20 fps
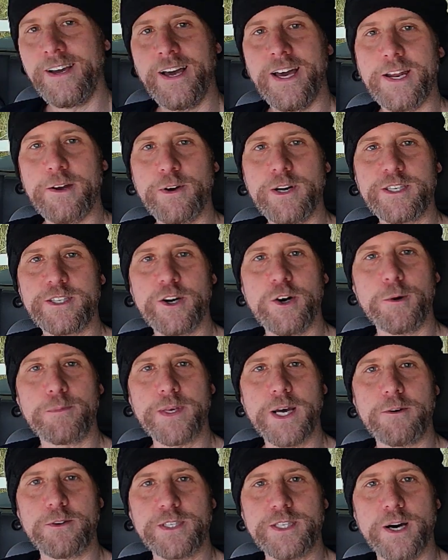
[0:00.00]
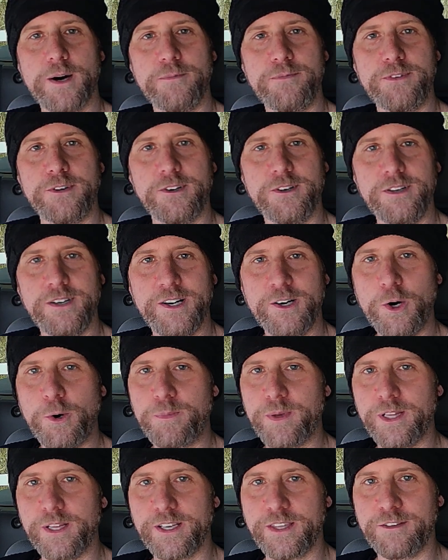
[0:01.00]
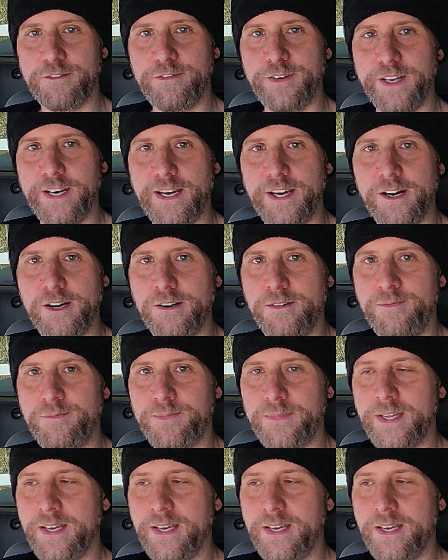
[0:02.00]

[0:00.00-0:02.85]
Anyways, I hope that was helpful. I hope you liked the video.